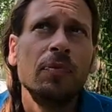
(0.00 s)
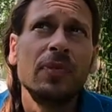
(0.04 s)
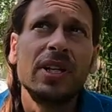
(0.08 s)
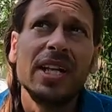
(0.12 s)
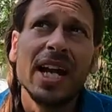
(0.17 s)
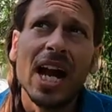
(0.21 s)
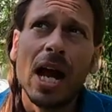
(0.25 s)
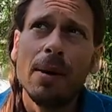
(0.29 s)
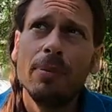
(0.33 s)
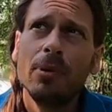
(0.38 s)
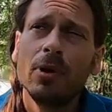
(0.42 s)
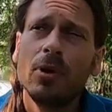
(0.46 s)

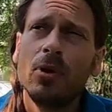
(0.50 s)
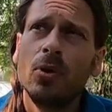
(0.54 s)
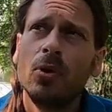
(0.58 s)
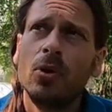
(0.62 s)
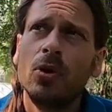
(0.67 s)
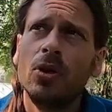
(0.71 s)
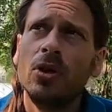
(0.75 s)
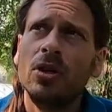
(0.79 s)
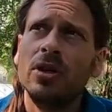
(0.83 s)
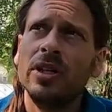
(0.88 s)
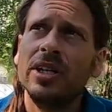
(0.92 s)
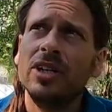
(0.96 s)

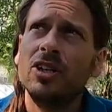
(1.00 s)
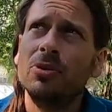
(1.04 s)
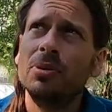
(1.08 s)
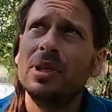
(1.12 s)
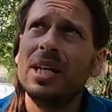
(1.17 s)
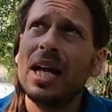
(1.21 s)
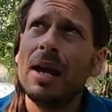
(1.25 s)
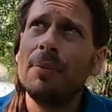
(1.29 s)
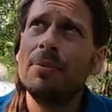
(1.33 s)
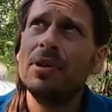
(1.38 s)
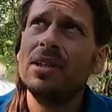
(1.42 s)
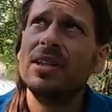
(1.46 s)
Capricorn, it'll be
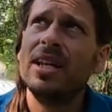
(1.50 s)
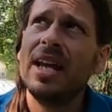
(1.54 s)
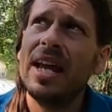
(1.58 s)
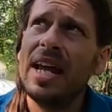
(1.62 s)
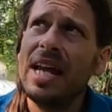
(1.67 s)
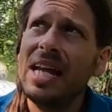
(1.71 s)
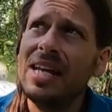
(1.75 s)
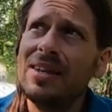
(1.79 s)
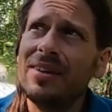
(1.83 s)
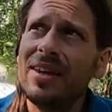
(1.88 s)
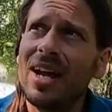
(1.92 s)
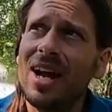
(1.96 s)
happening in
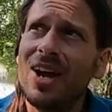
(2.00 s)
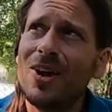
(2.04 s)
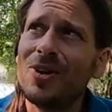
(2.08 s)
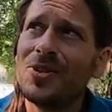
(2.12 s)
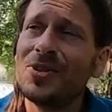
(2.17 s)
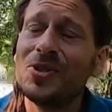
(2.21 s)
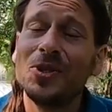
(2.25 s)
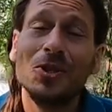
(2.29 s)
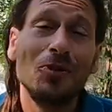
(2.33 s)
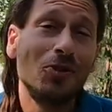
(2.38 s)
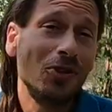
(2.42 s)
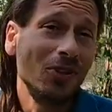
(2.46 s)
the 8th house,
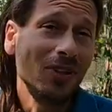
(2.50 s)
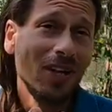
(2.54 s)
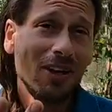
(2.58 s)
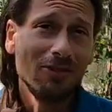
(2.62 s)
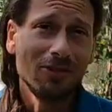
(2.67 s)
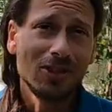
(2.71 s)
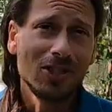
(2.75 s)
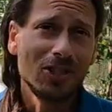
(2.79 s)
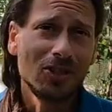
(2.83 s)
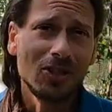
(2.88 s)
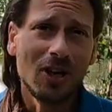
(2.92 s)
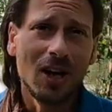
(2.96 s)
so if you love
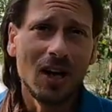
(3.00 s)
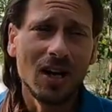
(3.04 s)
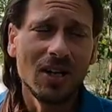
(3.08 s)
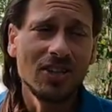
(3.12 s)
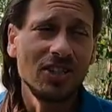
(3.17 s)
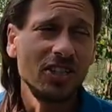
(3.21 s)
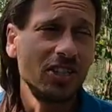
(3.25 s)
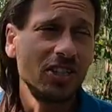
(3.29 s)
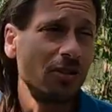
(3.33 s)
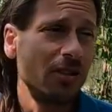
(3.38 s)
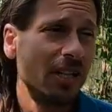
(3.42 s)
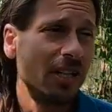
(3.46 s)

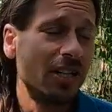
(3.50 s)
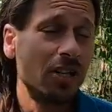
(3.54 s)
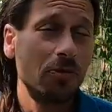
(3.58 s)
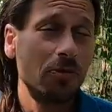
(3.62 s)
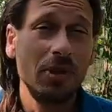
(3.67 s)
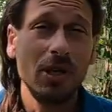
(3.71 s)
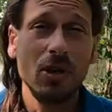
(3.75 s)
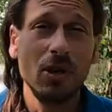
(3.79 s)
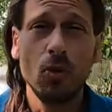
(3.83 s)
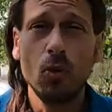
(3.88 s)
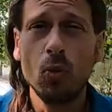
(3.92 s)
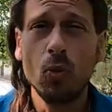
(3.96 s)
astrology, it could
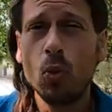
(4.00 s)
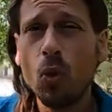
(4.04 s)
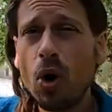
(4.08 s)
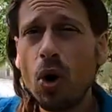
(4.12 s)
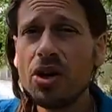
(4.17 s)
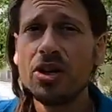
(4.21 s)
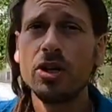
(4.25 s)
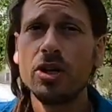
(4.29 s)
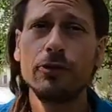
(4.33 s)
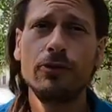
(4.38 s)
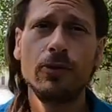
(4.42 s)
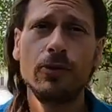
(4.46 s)
be a
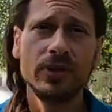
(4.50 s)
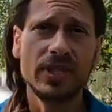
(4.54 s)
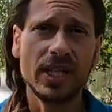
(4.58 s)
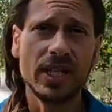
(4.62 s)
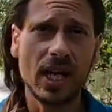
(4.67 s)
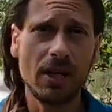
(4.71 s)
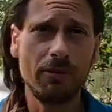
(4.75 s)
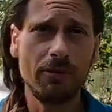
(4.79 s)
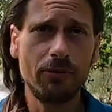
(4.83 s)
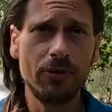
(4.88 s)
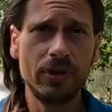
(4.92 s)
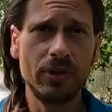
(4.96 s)
wonderful
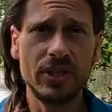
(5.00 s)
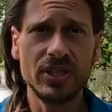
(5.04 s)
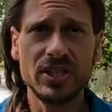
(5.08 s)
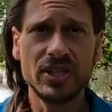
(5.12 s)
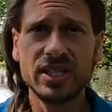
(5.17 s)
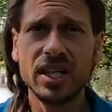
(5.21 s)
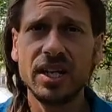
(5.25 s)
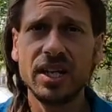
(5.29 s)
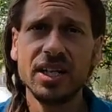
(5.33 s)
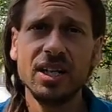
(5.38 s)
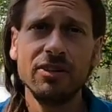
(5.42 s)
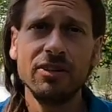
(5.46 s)
time for your
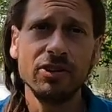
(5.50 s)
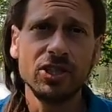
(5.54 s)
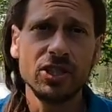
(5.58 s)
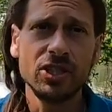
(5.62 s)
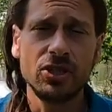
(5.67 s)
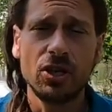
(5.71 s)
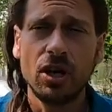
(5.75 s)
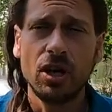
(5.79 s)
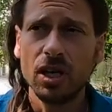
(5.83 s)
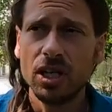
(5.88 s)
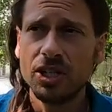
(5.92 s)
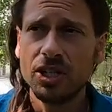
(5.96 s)
study of
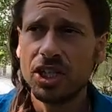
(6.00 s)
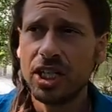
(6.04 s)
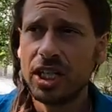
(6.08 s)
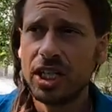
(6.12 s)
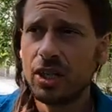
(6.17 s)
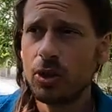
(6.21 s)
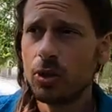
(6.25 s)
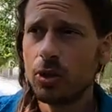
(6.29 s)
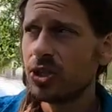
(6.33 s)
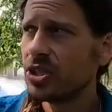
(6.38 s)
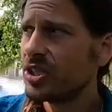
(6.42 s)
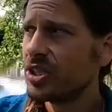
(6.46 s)

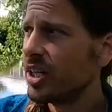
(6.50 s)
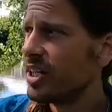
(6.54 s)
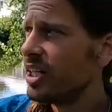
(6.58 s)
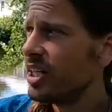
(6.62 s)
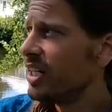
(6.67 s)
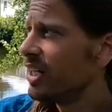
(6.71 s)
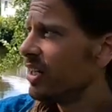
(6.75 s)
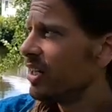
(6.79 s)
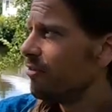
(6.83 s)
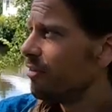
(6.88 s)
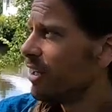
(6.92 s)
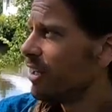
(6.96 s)
astrology or
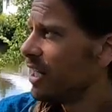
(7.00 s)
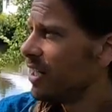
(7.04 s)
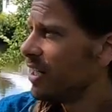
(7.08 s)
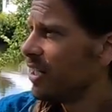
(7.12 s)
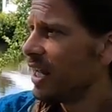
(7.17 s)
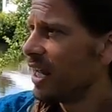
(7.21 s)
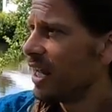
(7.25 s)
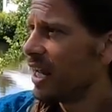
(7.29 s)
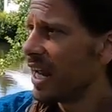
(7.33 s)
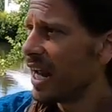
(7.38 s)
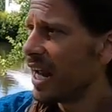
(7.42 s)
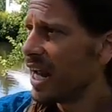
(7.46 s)
studying of
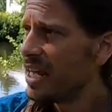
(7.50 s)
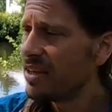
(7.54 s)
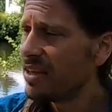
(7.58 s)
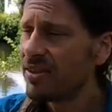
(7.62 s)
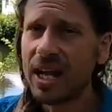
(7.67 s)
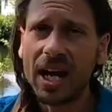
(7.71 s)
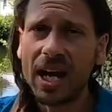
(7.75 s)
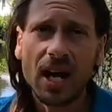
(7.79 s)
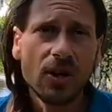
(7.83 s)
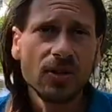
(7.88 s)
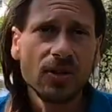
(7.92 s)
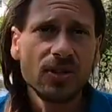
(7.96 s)
any 8th
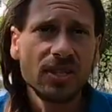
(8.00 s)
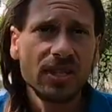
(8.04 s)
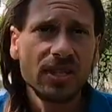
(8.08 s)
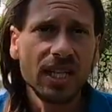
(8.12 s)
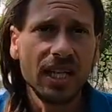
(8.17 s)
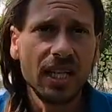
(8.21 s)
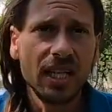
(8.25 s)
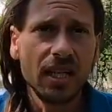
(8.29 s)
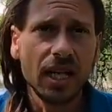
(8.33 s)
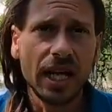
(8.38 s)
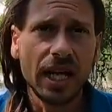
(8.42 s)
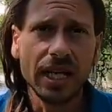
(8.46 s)
house
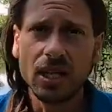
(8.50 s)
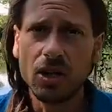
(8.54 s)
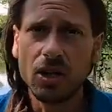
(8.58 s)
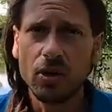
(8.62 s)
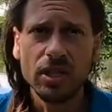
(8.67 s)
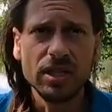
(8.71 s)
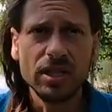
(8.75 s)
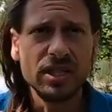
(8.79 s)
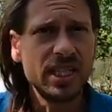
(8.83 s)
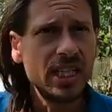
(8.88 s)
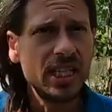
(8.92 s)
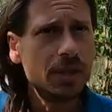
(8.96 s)
thing, like
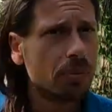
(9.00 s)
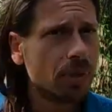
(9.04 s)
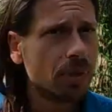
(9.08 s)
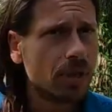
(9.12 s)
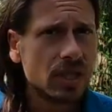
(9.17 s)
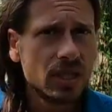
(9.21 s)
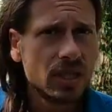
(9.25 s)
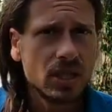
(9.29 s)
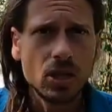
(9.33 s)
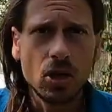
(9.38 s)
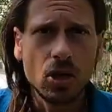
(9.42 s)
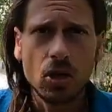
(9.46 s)
going deep
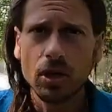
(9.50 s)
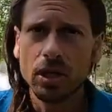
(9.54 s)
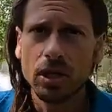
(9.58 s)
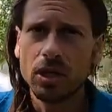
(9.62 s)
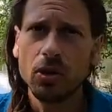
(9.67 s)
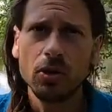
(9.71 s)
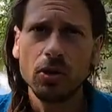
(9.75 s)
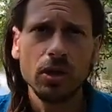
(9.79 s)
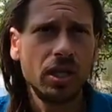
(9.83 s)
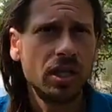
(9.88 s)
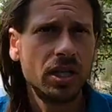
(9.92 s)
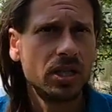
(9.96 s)
into yoga,
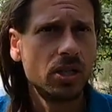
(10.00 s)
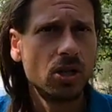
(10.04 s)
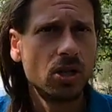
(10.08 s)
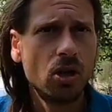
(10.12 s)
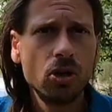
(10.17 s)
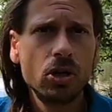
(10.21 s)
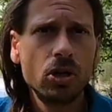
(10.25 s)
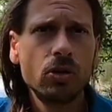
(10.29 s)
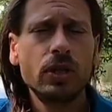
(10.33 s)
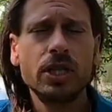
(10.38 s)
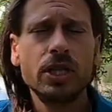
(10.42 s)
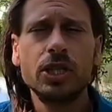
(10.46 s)
going on a
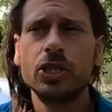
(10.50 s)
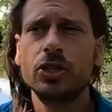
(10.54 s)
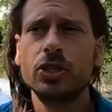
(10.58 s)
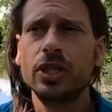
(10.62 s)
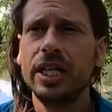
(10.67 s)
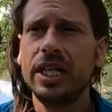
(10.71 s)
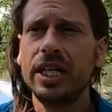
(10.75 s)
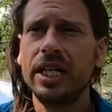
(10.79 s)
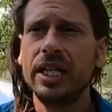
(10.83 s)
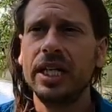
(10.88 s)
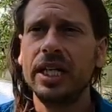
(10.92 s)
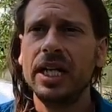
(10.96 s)
yoga
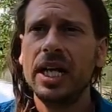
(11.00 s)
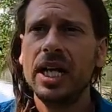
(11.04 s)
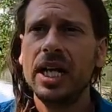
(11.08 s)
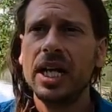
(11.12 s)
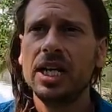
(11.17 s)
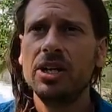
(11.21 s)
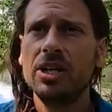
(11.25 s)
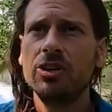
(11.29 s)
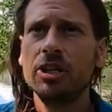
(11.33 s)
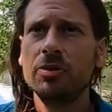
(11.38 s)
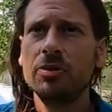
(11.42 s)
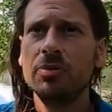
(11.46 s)
retreat,
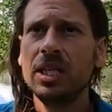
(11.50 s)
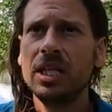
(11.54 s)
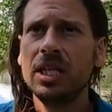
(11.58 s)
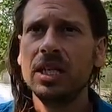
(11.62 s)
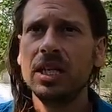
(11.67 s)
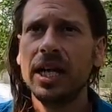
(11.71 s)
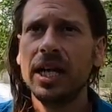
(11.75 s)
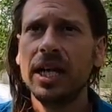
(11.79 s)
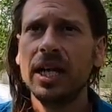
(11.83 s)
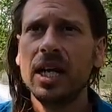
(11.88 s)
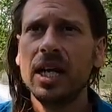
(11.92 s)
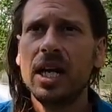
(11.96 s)
you know what I mean?
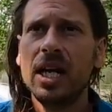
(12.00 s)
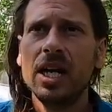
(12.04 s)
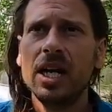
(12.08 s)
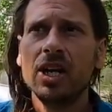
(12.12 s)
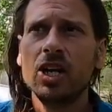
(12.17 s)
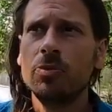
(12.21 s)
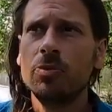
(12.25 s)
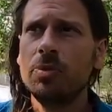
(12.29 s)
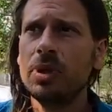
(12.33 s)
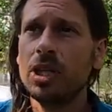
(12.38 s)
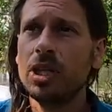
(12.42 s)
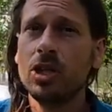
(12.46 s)
Like,
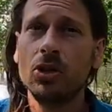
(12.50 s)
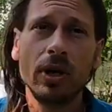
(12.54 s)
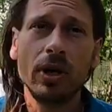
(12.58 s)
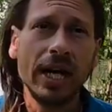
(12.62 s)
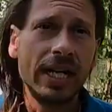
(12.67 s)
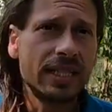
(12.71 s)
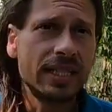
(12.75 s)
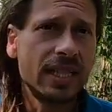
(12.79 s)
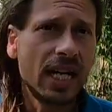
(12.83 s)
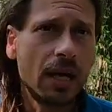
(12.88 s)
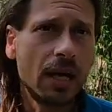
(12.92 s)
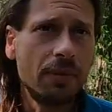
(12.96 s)
could be a
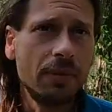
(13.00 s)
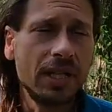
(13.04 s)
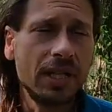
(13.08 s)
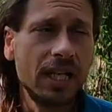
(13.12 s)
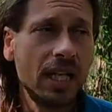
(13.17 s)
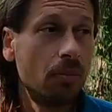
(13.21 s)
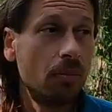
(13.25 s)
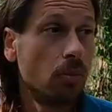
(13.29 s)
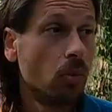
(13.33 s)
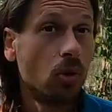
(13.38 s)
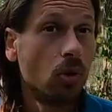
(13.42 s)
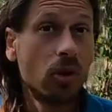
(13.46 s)
great time to
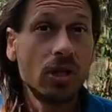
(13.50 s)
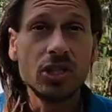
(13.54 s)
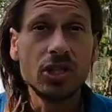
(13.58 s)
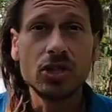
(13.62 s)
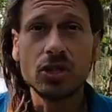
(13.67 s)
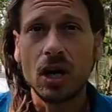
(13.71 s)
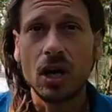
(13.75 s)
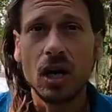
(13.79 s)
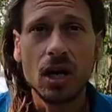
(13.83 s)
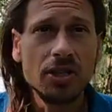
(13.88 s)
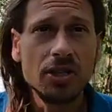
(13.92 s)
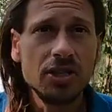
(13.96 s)
get more
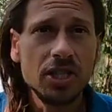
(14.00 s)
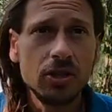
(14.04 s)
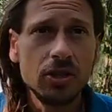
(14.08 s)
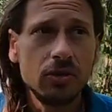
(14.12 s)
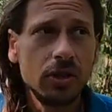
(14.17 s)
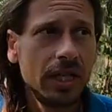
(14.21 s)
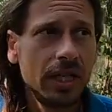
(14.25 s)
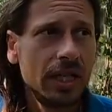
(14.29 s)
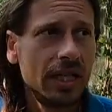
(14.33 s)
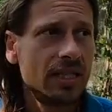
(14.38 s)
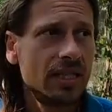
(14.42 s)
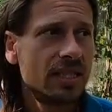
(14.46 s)
astrology
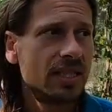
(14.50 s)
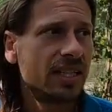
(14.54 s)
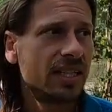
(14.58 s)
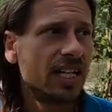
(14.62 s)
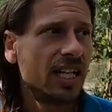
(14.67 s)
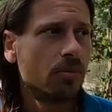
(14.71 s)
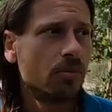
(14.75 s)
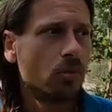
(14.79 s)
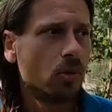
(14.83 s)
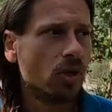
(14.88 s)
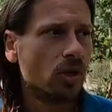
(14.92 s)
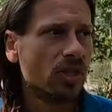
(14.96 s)
readings, to
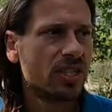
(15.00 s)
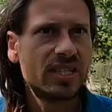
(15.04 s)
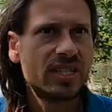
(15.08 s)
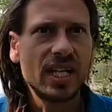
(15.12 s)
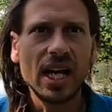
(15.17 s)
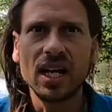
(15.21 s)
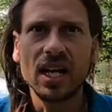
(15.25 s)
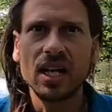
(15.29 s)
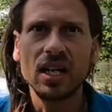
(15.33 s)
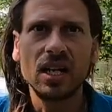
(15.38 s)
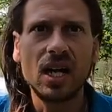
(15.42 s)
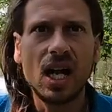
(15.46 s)
get more
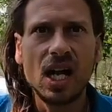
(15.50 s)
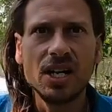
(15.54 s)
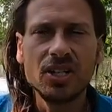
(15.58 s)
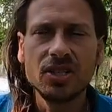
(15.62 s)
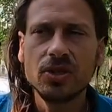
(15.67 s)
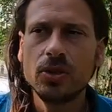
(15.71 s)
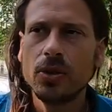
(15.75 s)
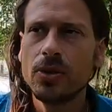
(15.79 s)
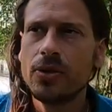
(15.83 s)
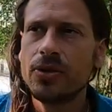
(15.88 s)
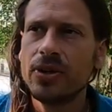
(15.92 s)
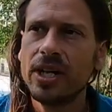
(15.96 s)

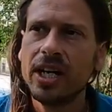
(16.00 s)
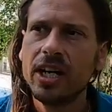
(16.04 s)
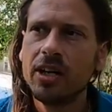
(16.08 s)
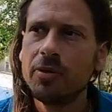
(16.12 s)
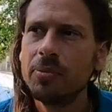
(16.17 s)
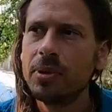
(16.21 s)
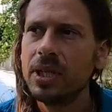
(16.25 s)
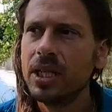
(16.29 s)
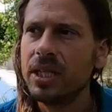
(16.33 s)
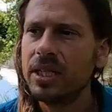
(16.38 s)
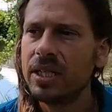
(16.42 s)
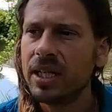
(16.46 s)
psychological
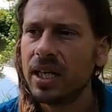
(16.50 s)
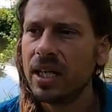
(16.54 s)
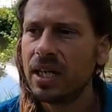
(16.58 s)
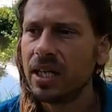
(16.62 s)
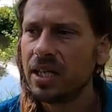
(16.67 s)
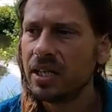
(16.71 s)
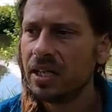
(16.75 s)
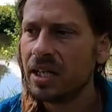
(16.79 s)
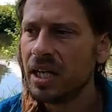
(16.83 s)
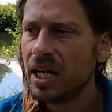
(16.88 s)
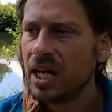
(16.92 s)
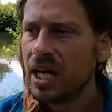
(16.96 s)
therapy
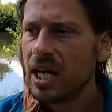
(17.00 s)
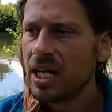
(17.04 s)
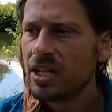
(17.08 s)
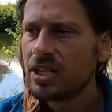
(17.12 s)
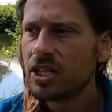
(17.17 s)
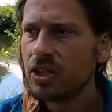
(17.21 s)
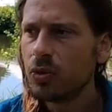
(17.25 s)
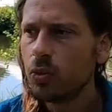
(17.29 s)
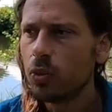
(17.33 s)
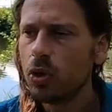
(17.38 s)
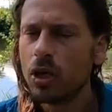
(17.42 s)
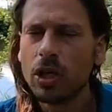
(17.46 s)
done,
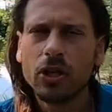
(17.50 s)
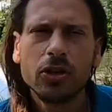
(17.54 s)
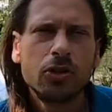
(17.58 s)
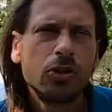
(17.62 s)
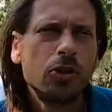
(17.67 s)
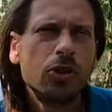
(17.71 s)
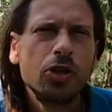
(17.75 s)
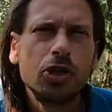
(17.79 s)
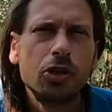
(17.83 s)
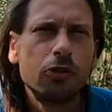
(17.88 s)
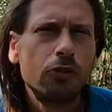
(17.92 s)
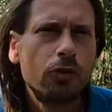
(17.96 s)
to work
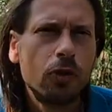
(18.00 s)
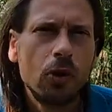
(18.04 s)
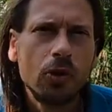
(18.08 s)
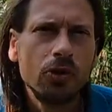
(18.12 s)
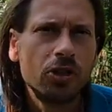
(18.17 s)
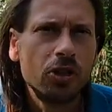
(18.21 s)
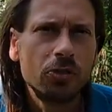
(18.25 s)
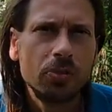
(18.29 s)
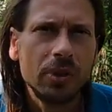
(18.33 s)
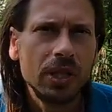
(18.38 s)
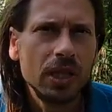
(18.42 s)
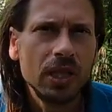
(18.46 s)
through your
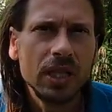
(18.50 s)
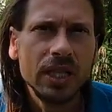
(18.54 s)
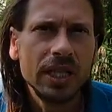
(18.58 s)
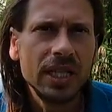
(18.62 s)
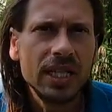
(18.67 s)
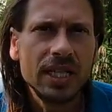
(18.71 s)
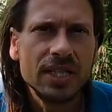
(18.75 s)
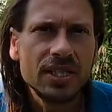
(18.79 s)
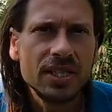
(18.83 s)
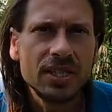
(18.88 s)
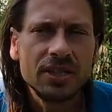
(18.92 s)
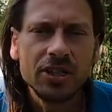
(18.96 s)

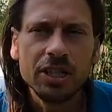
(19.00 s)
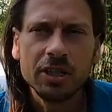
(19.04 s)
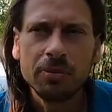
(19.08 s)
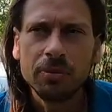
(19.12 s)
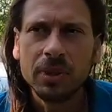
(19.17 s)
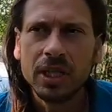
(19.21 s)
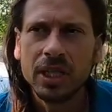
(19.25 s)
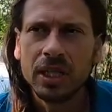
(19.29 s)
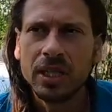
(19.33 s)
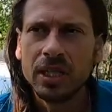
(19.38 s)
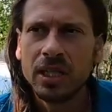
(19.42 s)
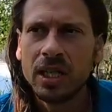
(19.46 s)
vulnerabilities, you know what I
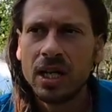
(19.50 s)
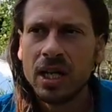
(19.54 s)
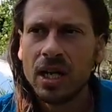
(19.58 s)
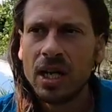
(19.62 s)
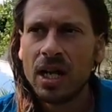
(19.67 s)
mean?